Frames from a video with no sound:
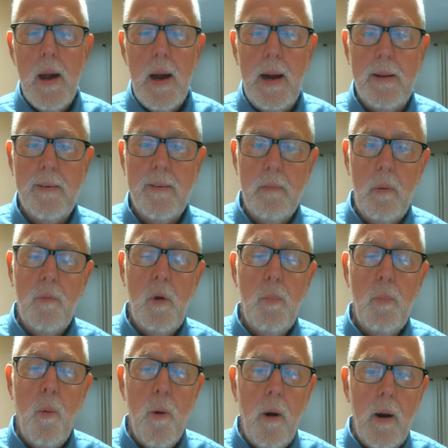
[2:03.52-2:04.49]
Some of
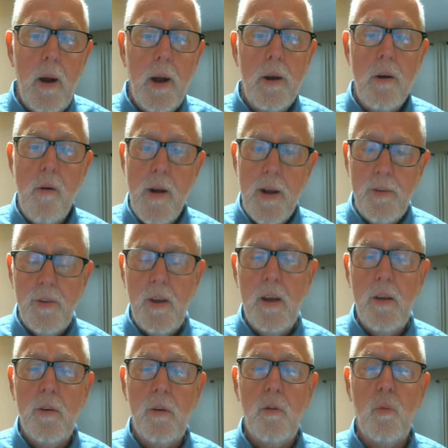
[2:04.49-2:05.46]
you pointed out in your
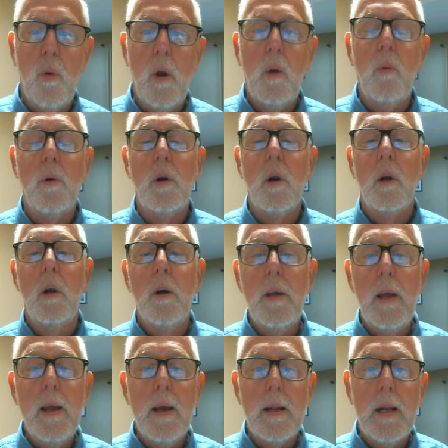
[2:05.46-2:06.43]
essays this week, when you're
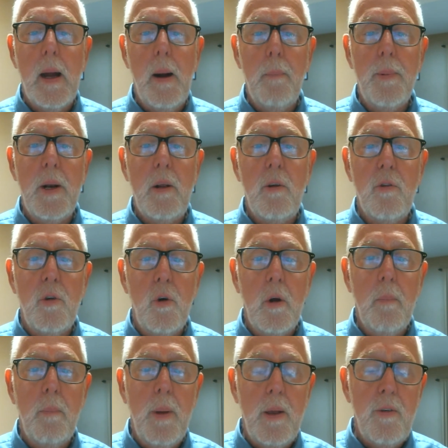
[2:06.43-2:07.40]
looking at companies
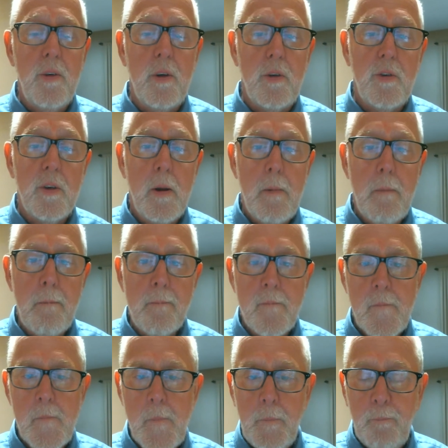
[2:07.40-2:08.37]
doing business,
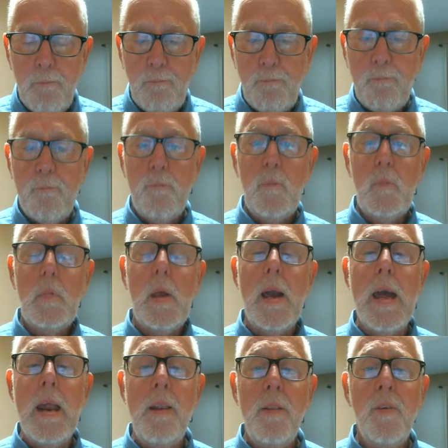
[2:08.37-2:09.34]

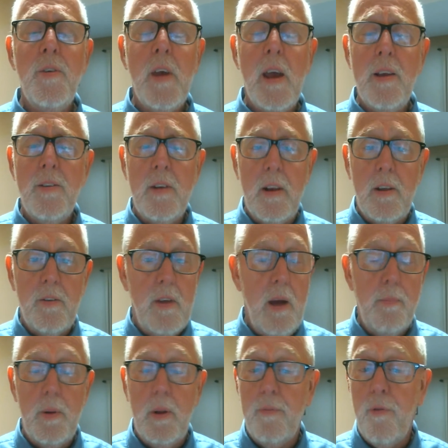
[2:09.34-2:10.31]
and in this case, an
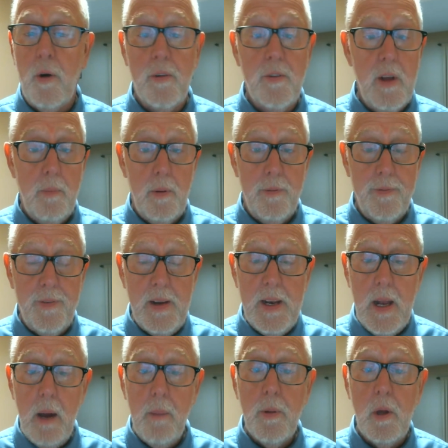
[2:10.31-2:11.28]
example of, for example,
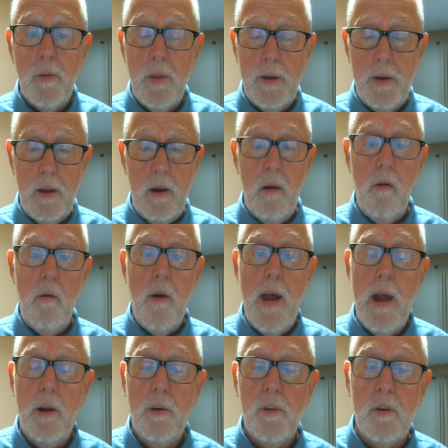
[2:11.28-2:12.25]
VW that did
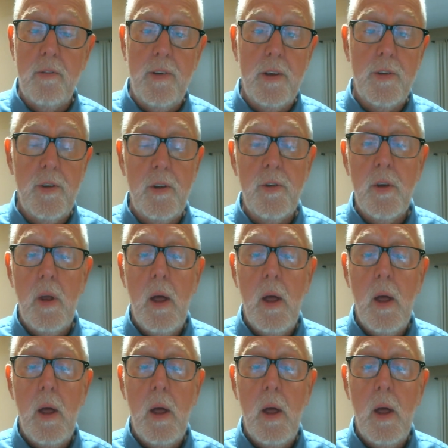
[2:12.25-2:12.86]
international business,